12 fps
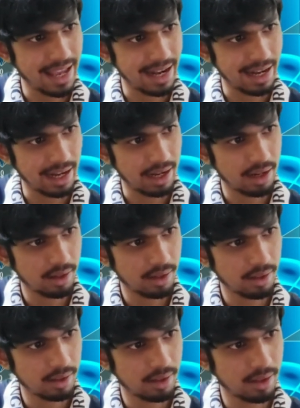L,
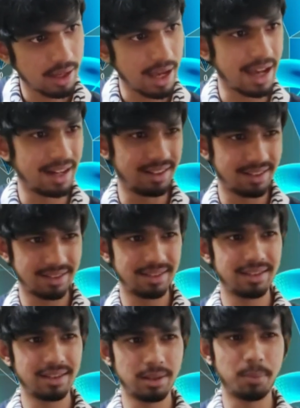and
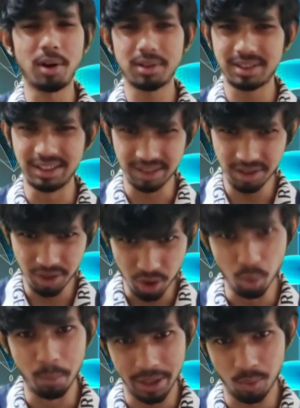the box is a
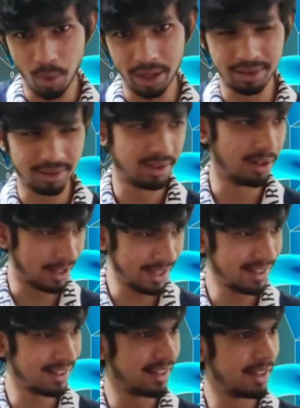cubic one,
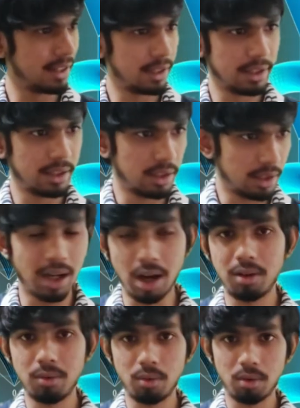okay?
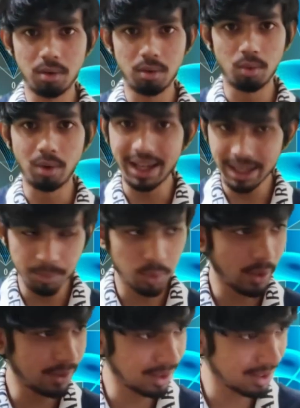Now, why I'm
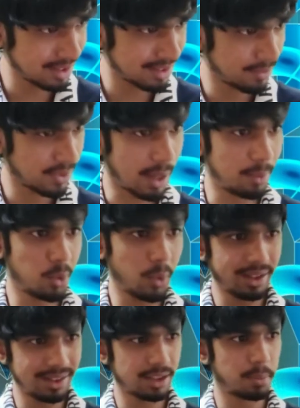doing this? I'm
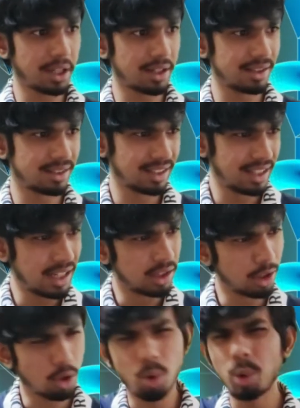doing this because
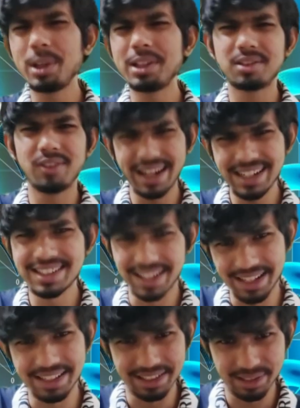the hole is very
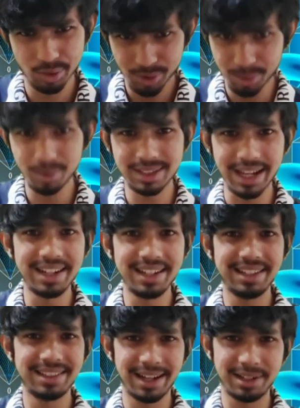tiny, so
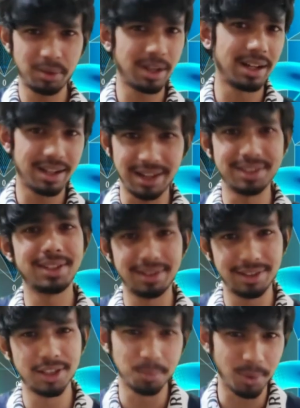tiny that you can
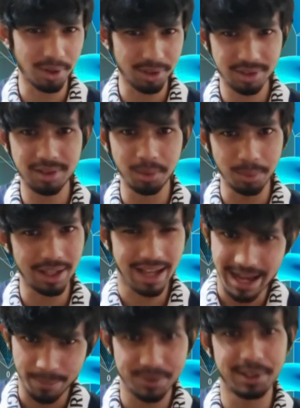consider this box to
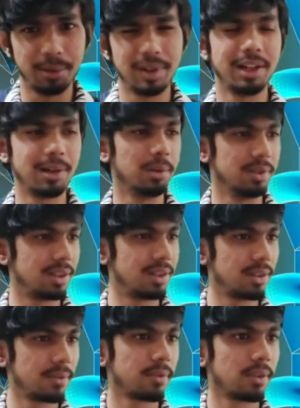be absolutely
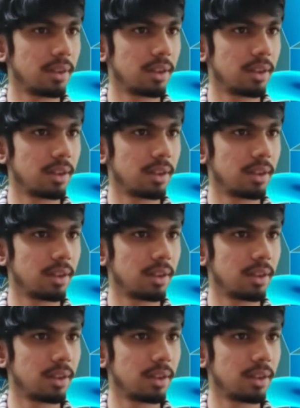closed.